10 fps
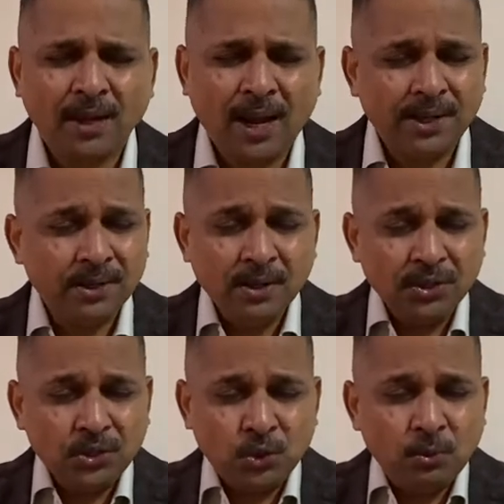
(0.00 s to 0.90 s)
And
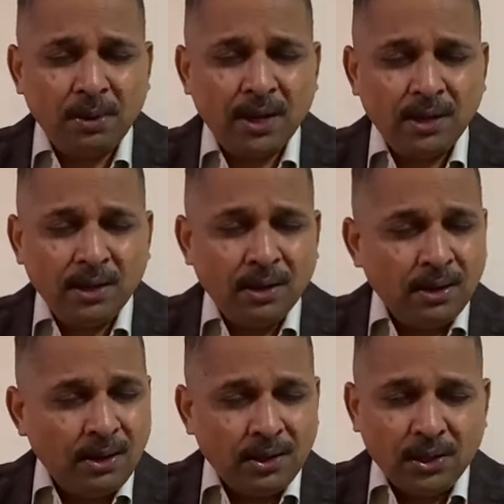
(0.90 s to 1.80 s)
you may
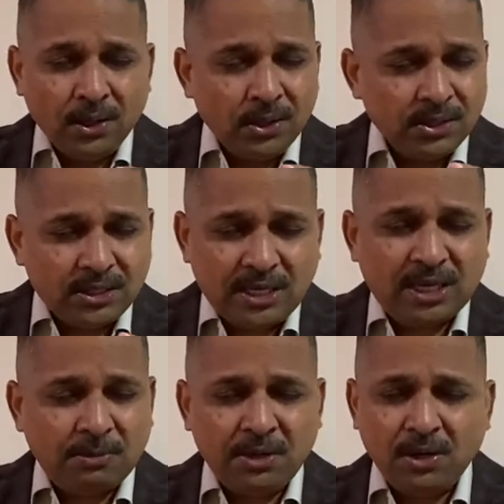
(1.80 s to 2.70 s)

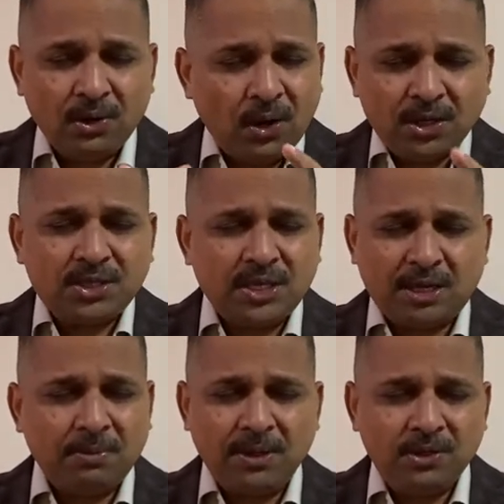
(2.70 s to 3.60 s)
seek me or not seek me.